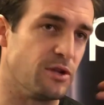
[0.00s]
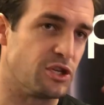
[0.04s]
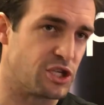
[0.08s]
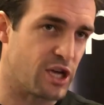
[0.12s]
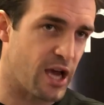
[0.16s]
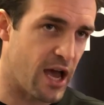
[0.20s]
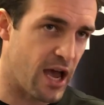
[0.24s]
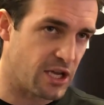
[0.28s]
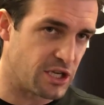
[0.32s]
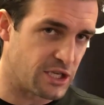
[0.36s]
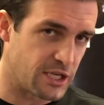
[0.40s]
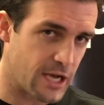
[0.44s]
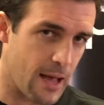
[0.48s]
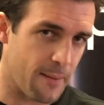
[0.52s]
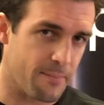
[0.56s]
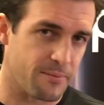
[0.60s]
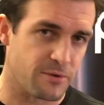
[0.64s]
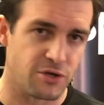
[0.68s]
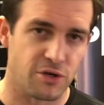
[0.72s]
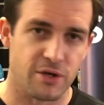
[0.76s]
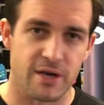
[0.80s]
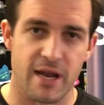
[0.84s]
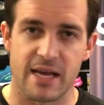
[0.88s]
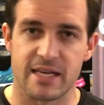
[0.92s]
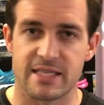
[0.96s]
change it up
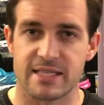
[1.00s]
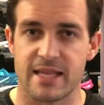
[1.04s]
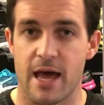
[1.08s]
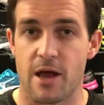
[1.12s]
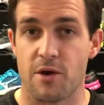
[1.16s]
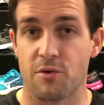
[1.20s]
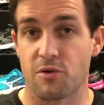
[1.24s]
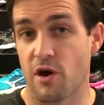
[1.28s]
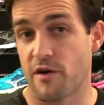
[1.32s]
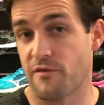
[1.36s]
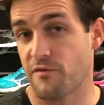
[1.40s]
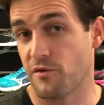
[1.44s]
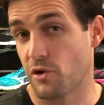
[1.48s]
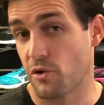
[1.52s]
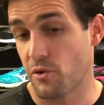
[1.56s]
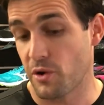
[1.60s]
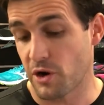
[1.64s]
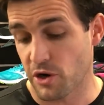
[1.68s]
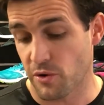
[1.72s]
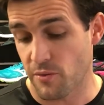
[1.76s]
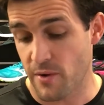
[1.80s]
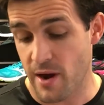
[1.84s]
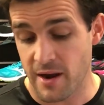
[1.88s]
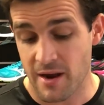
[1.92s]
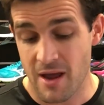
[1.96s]
2 days later and go for a
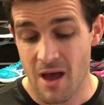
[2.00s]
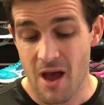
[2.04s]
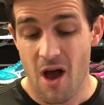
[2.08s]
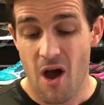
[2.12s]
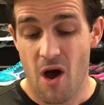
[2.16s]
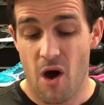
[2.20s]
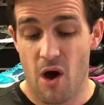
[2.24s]
quicker run,